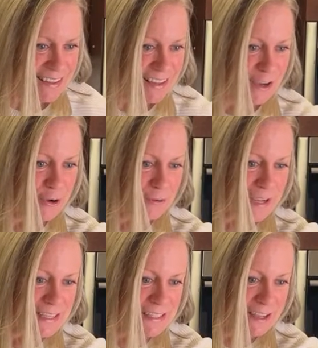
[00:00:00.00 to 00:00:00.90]
A
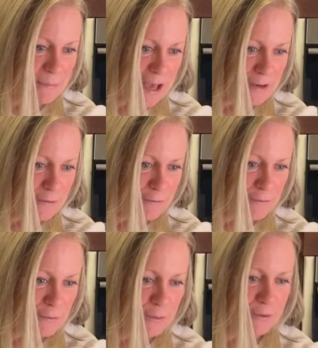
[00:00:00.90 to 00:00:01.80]
crazy amount of
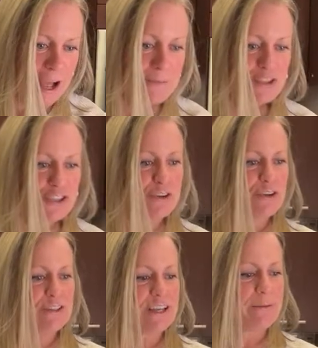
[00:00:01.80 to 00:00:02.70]
food. I'm sure
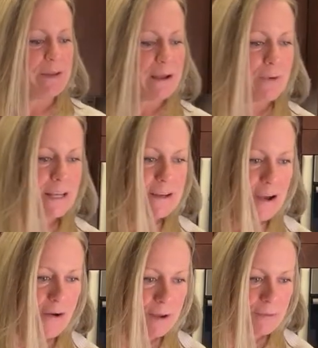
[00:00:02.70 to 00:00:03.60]
you did, but I want to
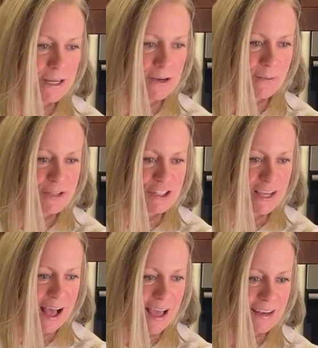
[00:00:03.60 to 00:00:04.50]
know. I want to know what you
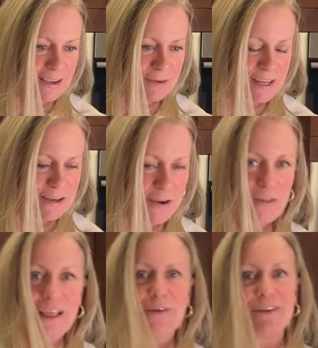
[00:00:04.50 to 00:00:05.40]
got. I want to know
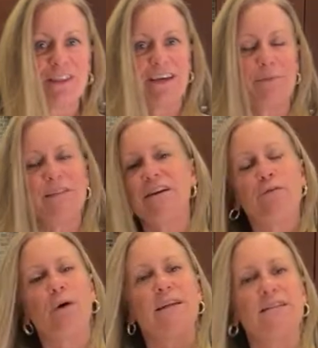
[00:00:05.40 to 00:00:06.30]
like what the yummy stuff
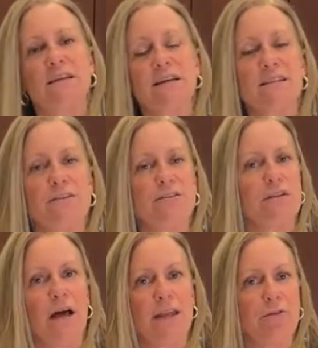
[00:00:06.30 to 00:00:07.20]
was, because there's a
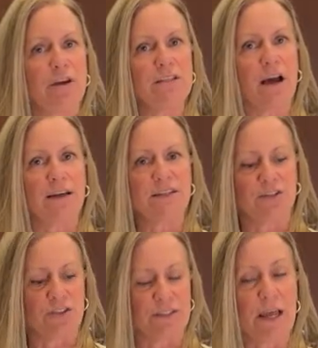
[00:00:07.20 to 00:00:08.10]
lot of great Thai dishes.